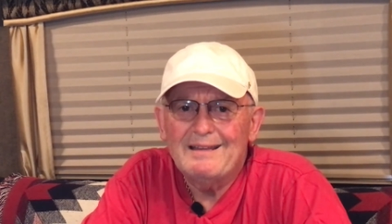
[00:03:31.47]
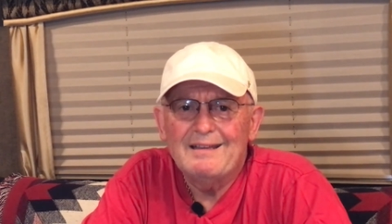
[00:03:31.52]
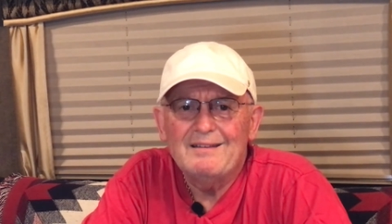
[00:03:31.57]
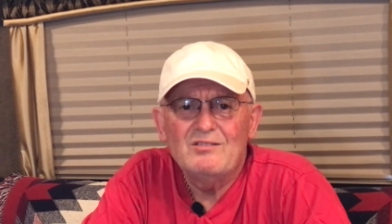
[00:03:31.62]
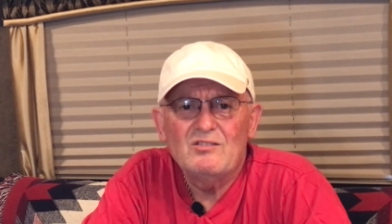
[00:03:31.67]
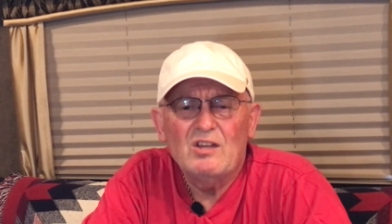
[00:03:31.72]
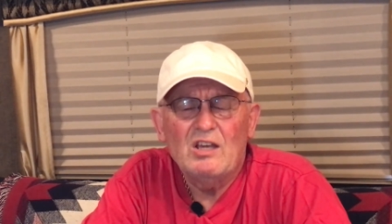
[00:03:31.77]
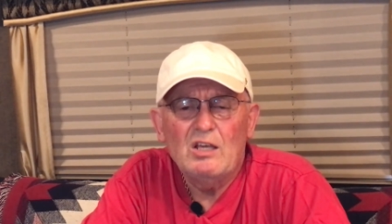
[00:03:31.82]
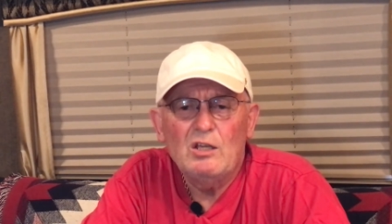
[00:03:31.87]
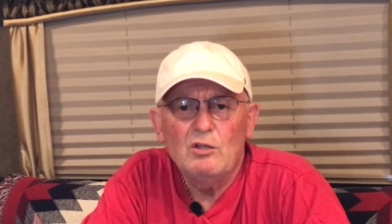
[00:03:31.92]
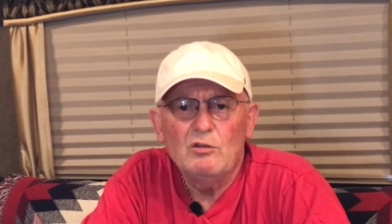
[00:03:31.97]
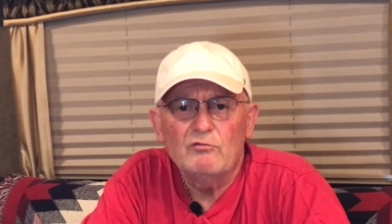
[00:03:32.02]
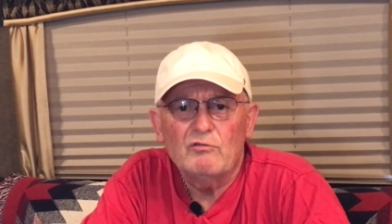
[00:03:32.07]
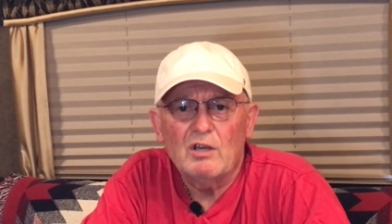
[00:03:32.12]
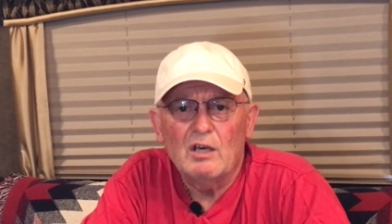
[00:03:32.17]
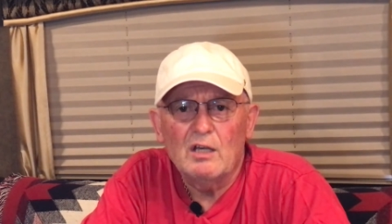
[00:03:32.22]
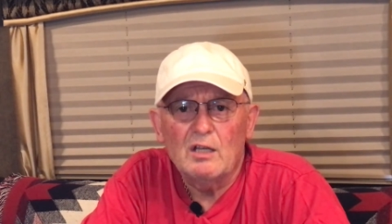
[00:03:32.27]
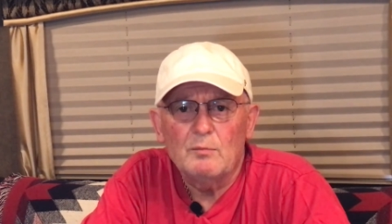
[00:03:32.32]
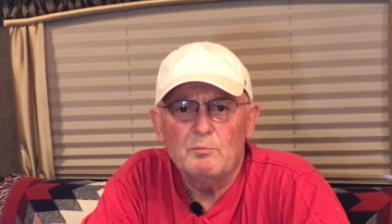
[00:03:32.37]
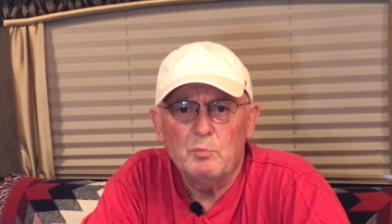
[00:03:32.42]
They say you've
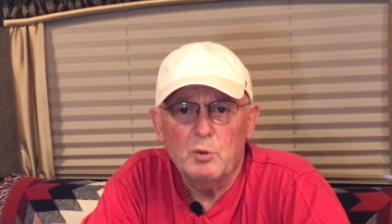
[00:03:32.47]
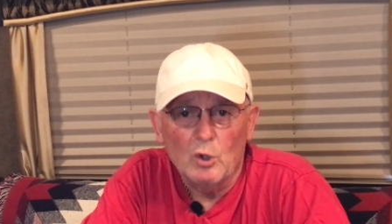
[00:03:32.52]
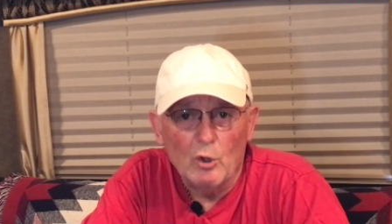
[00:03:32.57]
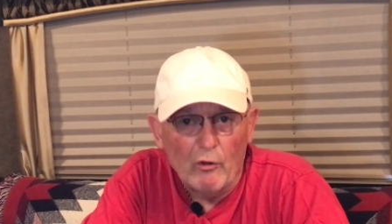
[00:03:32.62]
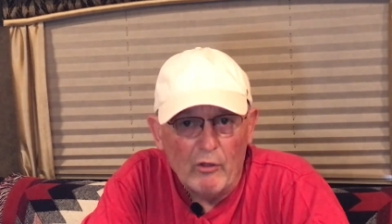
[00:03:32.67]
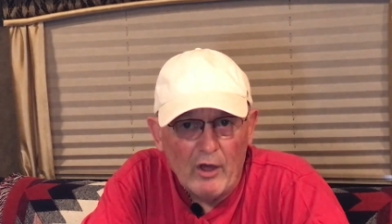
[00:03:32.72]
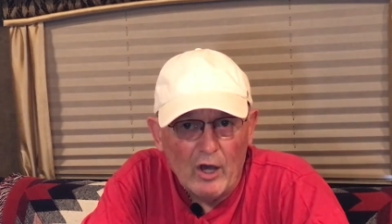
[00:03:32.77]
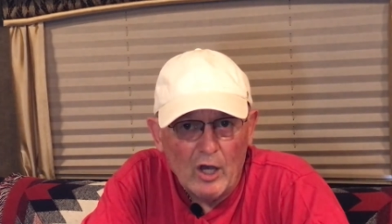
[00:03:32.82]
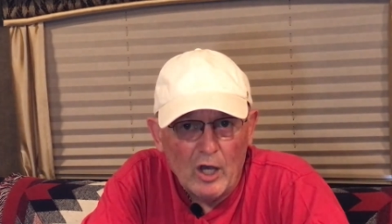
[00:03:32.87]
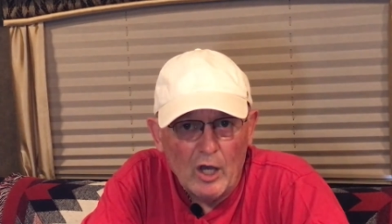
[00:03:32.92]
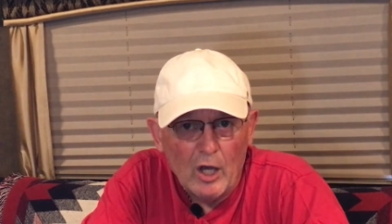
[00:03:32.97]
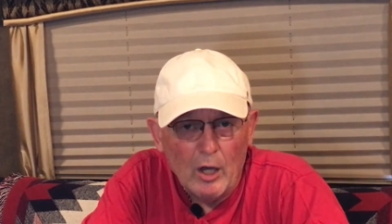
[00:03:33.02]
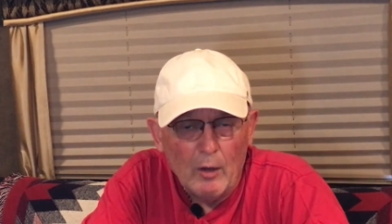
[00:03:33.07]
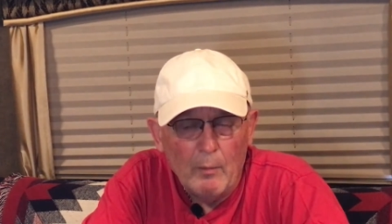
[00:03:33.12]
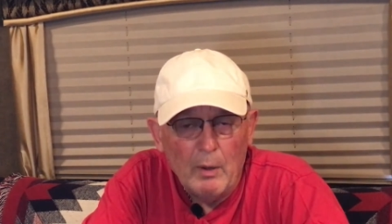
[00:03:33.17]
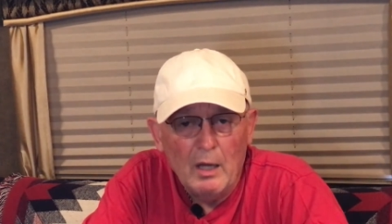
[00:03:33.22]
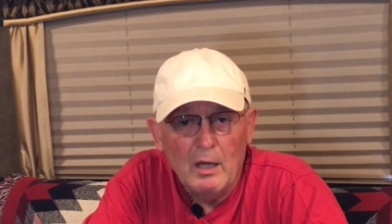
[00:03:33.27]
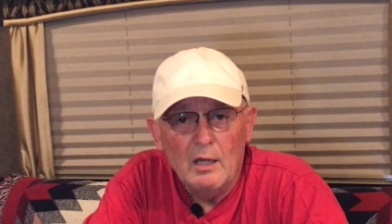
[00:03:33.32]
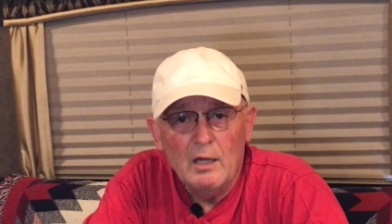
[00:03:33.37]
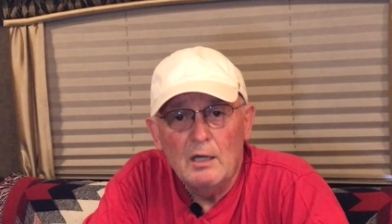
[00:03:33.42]
got to pull the
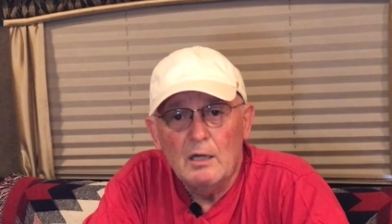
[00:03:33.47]
hub,